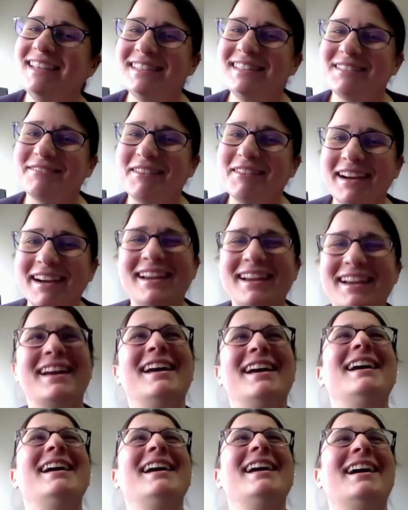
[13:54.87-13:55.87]
scenes work.
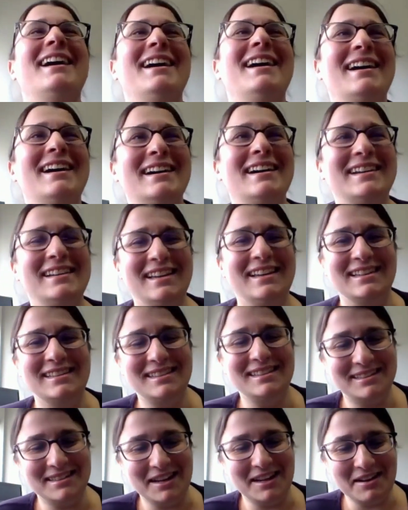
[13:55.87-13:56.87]
Uh,
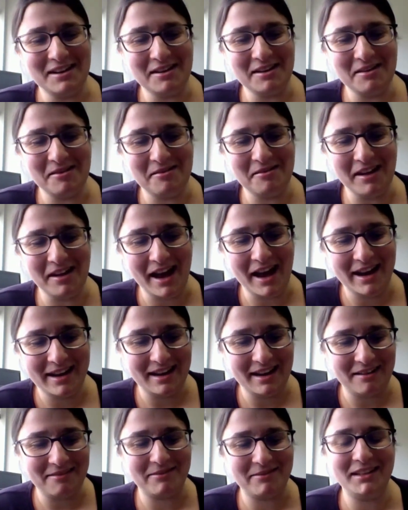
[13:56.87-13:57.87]
and so
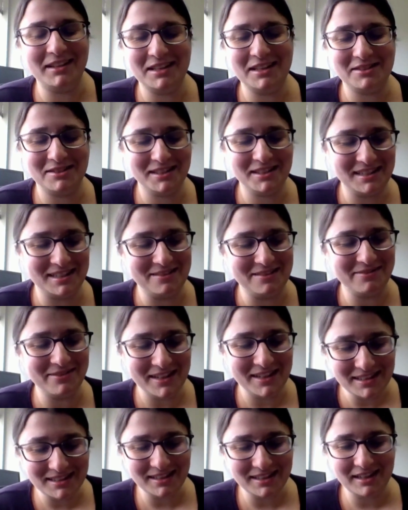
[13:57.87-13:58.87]
I got really interested in
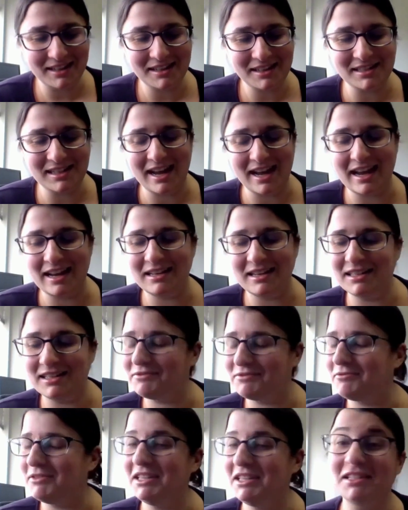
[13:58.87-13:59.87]
research and
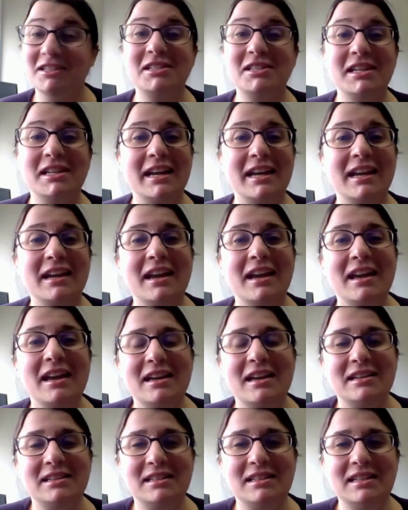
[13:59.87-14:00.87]
just researching
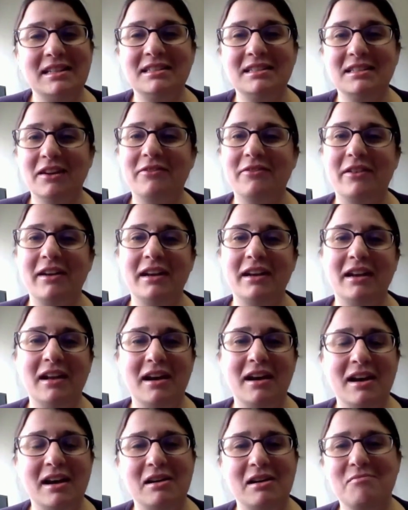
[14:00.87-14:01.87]
these
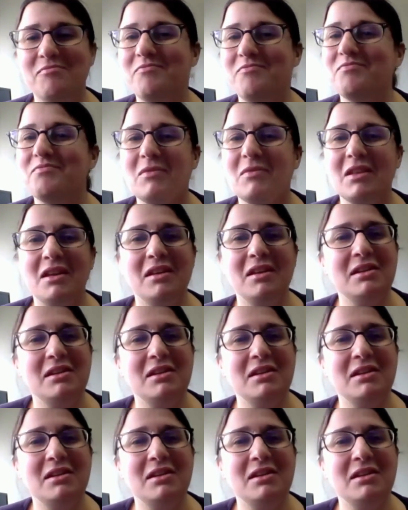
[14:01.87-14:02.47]
different, um,